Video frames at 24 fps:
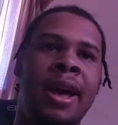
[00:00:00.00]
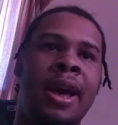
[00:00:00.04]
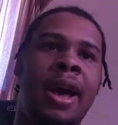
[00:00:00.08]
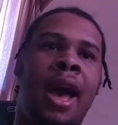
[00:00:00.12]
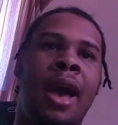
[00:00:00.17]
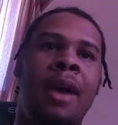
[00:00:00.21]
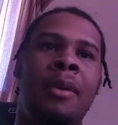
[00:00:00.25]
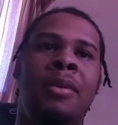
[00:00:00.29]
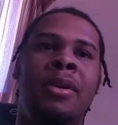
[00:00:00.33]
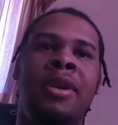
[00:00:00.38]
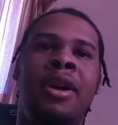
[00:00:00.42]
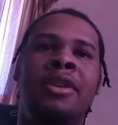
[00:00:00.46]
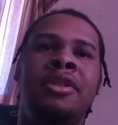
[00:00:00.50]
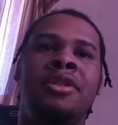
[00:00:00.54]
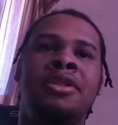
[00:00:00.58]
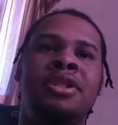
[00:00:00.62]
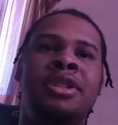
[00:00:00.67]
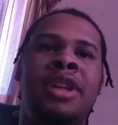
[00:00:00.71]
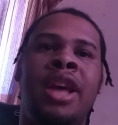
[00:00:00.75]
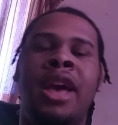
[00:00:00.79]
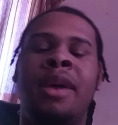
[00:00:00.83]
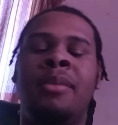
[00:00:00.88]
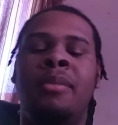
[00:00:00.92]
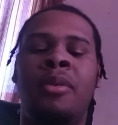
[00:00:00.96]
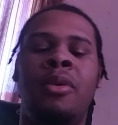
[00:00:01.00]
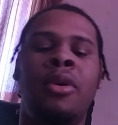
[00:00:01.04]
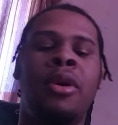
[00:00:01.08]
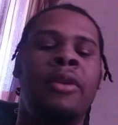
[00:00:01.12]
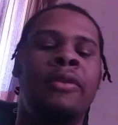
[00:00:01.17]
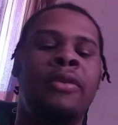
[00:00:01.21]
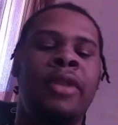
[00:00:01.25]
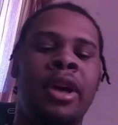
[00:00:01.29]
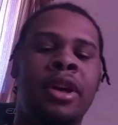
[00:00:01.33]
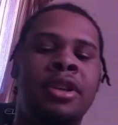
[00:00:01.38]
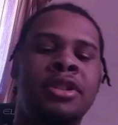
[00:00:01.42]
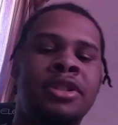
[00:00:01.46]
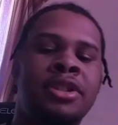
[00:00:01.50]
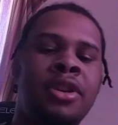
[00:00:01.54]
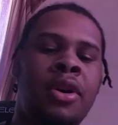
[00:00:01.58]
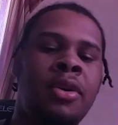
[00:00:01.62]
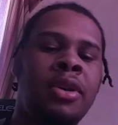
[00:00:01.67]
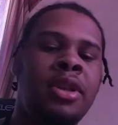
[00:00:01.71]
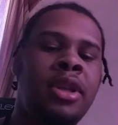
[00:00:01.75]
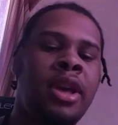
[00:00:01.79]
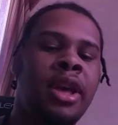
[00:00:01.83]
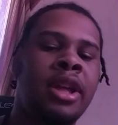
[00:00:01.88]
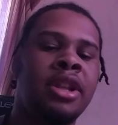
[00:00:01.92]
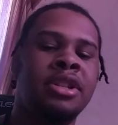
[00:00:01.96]
I would understand more if like
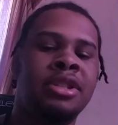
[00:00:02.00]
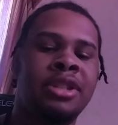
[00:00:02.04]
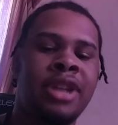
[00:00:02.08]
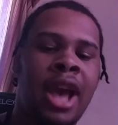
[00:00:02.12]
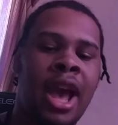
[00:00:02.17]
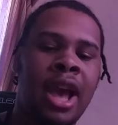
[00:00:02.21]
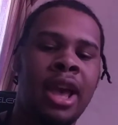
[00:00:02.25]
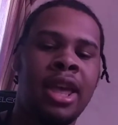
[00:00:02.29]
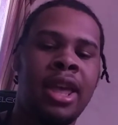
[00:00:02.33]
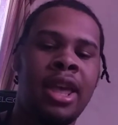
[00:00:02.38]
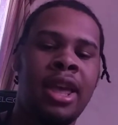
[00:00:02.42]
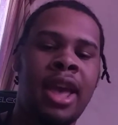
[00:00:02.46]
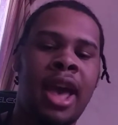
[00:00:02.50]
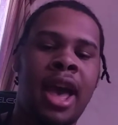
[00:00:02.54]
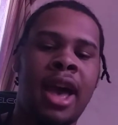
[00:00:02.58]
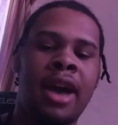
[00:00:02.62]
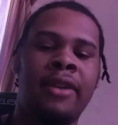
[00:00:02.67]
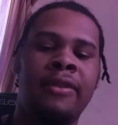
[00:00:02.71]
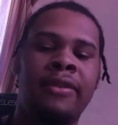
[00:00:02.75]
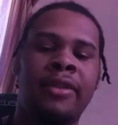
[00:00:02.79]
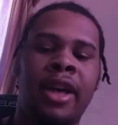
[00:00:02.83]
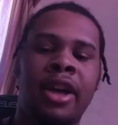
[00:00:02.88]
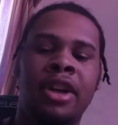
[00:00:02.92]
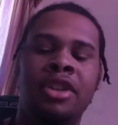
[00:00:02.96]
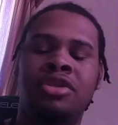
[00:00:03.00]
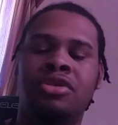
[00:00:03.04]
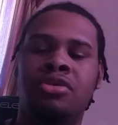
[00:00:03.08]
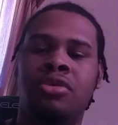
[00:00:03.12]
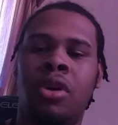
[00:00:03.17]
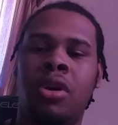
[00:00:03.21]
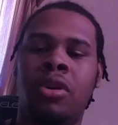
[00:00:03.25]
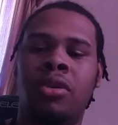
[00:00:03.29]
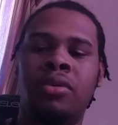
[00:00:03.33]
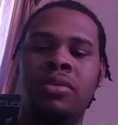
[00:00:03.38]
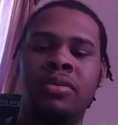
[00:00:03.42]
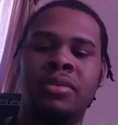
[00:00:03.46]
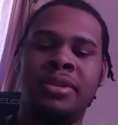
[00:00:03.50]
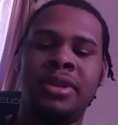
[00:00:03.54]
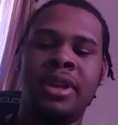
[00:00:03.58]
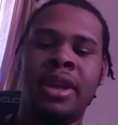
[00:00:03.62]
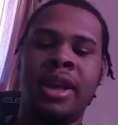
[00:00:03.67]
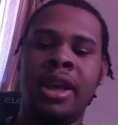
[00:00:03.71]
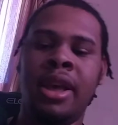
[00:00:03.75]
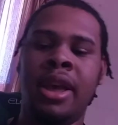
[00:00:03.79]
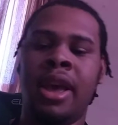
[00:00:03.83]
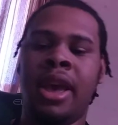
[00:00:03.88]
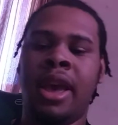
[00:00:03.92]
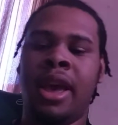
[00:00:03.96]
Sonya and Jackie have like drones
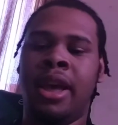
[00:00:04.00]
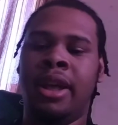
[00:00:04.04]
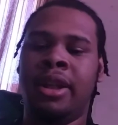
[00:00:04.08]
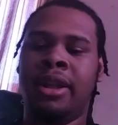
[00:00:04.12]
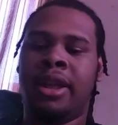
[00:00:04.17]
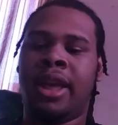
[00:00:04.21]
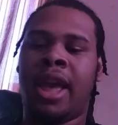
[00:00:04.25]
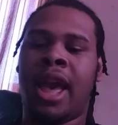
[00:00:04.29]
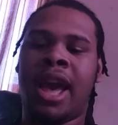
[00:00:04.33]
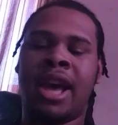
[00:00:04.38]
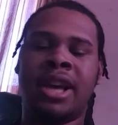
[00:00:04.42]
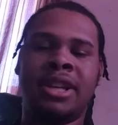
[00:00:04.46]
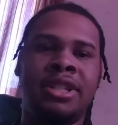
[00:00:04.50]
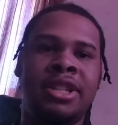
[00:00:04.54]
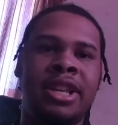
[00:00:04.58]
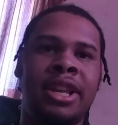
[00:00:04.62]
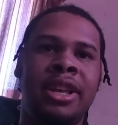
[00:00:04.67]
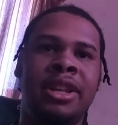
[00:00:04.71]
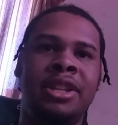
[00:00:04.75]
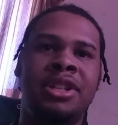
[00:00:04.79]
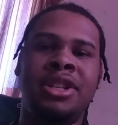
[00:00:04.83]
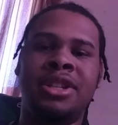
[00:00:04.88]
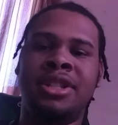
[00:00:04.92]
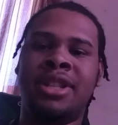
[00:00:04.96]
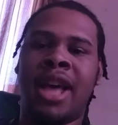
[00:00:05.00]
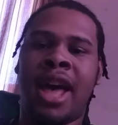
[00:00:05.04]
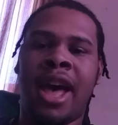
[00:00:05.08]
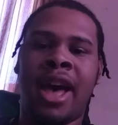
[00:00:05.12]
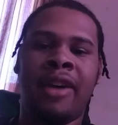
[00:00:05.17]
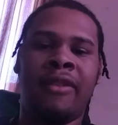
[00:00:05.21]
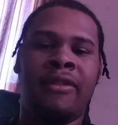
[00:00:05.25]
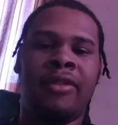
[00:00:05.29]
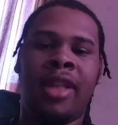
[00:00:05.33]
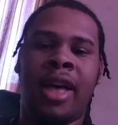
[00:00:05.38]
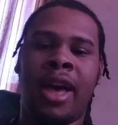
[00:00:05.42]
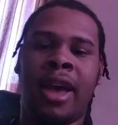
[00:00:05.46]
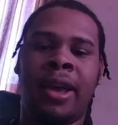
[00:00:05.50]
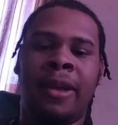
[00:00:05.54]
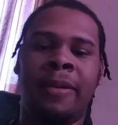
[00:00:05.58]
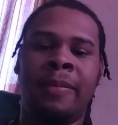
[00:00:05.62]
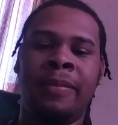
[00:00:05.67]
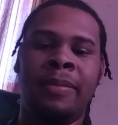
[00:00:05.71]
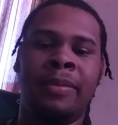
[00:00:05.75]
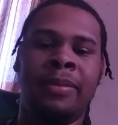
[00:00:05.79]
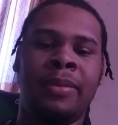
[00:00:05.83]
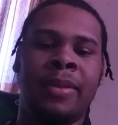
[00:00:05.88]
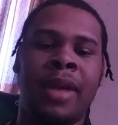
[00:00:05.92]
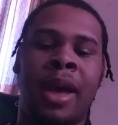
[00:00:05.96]
and Cassie just have like,
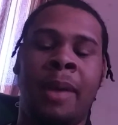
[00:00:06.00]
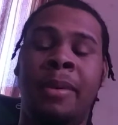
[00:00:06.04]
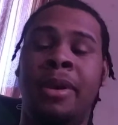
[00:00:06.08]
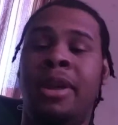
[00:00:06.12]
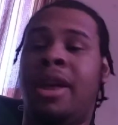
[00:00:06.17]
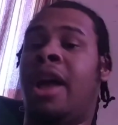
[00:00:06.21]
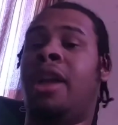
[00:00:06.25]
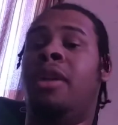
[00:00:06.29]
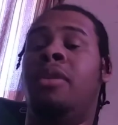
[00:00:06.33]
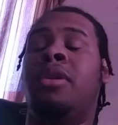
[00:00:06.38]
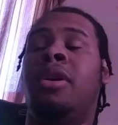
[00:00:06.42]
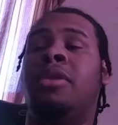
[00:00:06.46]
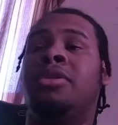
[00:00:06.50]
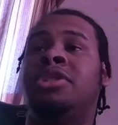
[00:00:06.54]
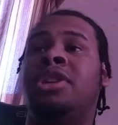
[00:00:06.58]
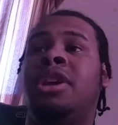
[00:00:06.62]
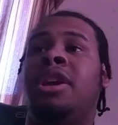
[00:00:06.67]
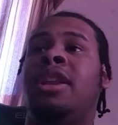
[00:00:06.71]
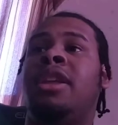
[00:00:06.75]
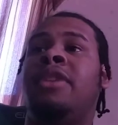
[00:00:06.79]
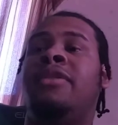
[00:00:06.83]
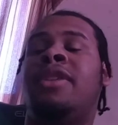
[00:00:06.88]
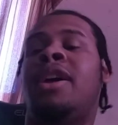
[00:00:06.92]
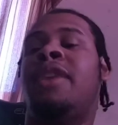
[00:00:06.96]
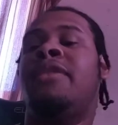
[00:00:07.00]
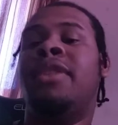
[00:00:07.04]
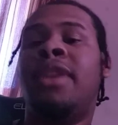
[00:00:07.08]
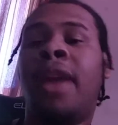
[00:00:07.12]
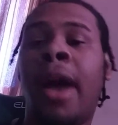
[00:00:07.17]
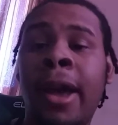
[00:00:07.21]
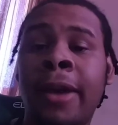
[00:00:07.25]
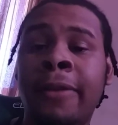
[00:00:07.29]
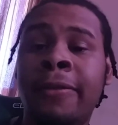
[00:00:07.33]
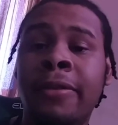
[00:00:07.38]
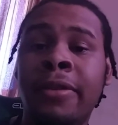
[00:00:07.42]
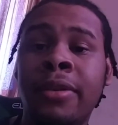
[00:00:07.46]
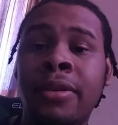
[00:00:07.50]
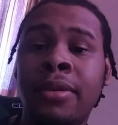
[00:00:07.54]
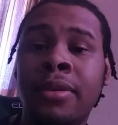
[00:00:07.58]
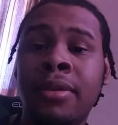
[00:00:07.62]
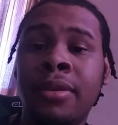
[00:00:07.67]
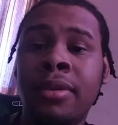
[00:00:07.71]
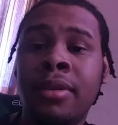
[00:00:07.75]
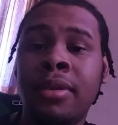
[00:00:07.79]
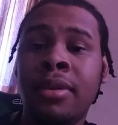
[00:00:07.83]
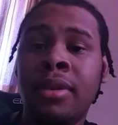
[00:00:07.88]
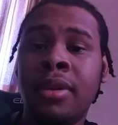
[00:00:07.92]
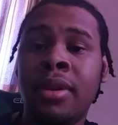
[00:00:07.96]
I don't know, she could even have a knife
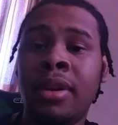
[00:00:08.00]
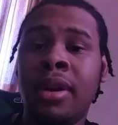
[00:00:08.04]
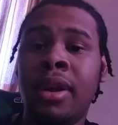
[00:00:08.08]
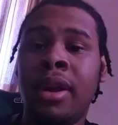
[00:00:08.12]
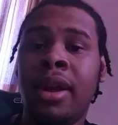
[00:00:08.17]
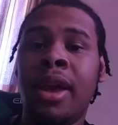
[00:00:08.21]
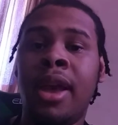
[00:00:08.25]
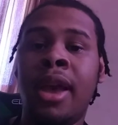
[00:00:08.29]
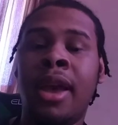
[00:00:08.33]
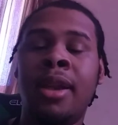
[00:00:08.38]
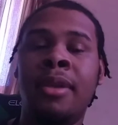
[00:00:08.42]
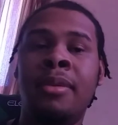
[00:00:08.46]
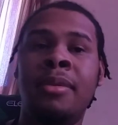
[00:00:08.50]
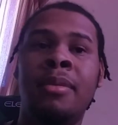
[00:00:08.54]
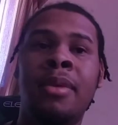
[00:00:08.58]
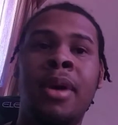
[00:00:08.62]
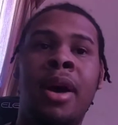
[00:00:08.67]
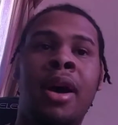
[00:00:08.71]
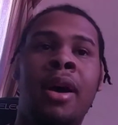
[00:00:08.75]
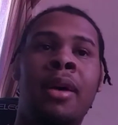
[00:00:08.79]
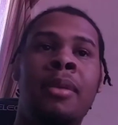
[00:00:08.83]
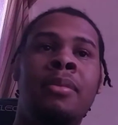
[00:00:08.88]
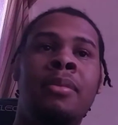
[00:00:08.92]
and